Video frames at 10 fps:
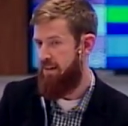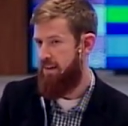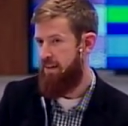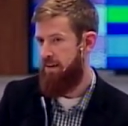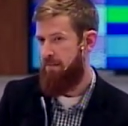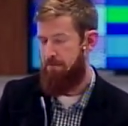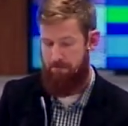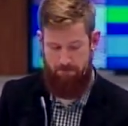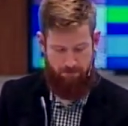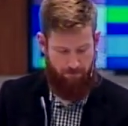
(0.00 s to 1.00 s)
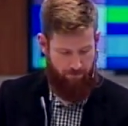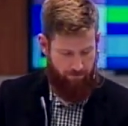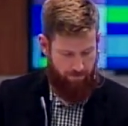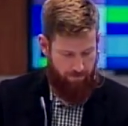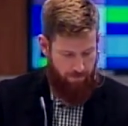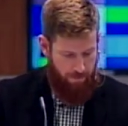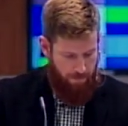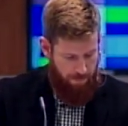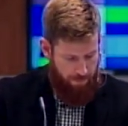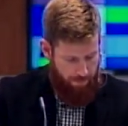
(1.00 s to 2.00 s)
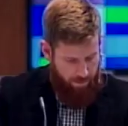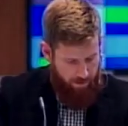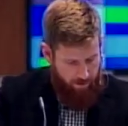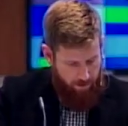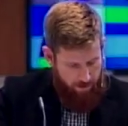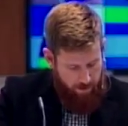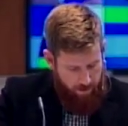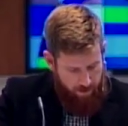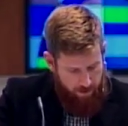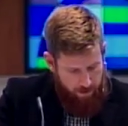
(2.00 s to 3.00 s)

[no speech]